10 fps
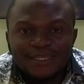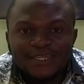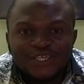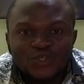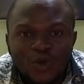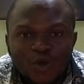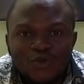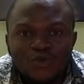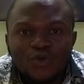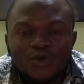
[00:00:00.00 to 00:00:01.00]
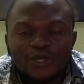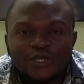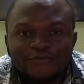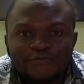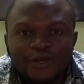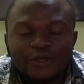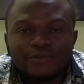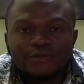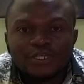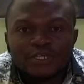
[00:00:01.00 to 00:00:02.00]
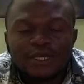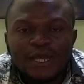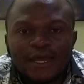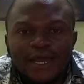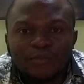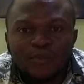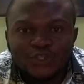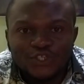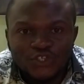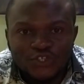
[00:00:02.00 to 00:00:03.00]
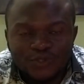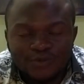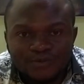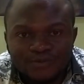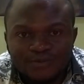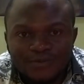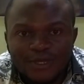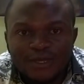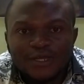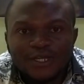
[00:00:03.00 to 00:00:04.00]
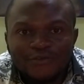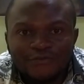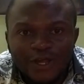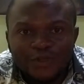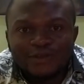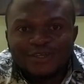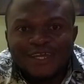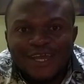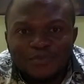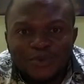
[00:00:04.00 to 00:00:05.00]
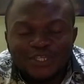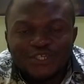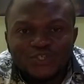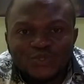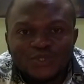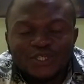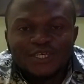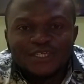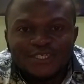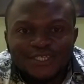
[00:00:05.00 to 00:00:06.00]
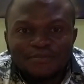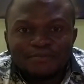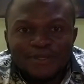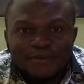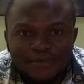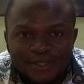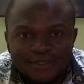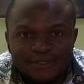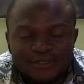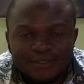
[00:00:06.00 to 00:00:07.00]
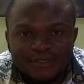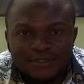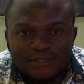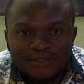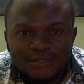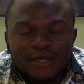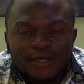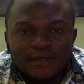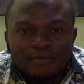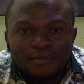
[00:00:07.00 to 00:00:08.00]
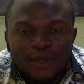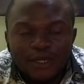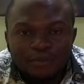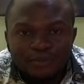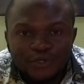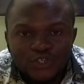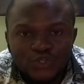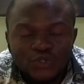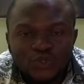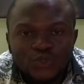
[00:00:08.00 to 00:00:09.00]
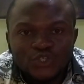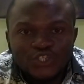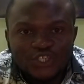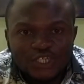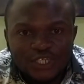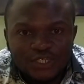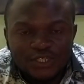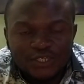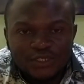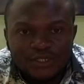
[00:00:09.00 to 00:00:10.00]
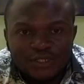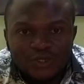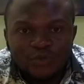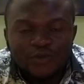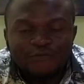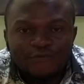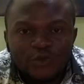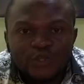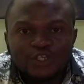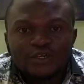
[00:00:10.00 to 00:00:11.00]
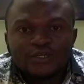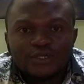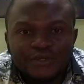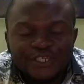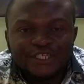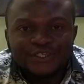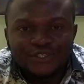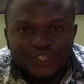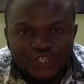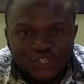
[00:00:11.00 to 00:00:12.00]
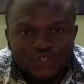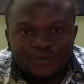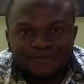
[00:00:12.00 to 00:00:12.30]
There's what we call refractory hypotension. Refractory hypotension simply means blood pressure doesn't change with fluid resuscitation.